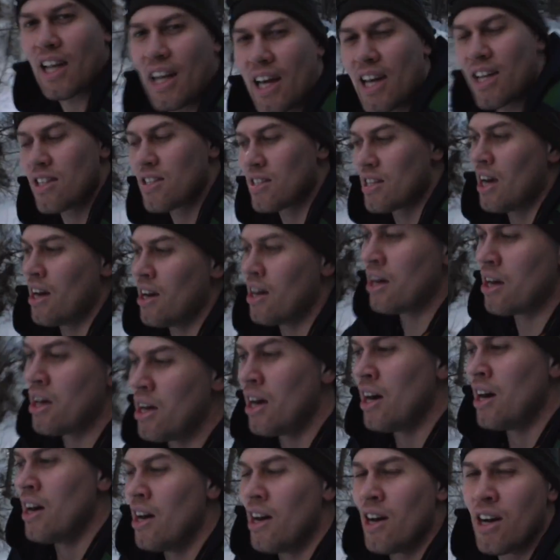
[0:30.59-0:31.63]
lens
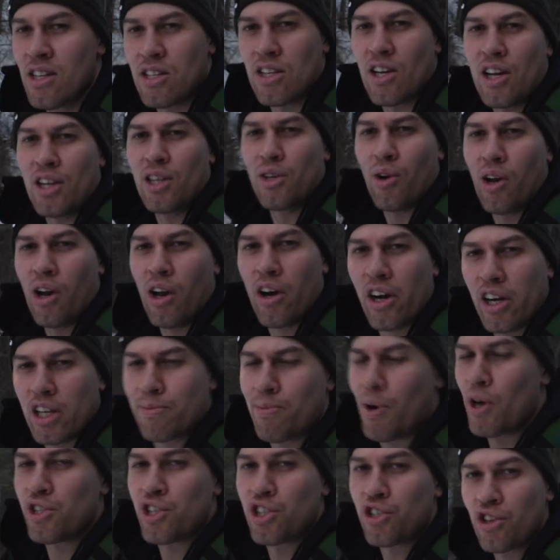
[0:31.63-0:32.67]
so you can do a long
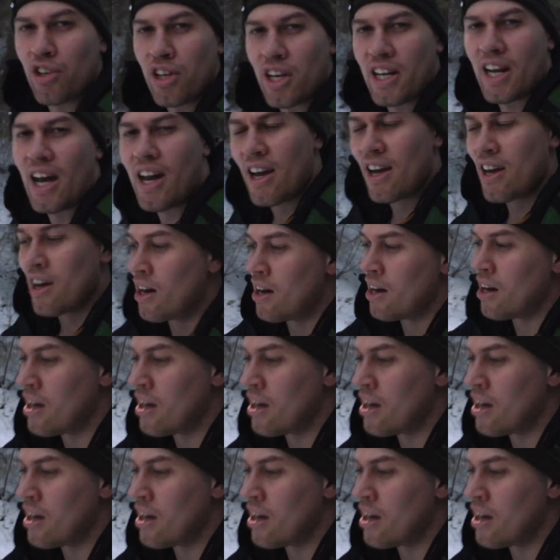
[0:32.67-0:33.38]
exposure during the day,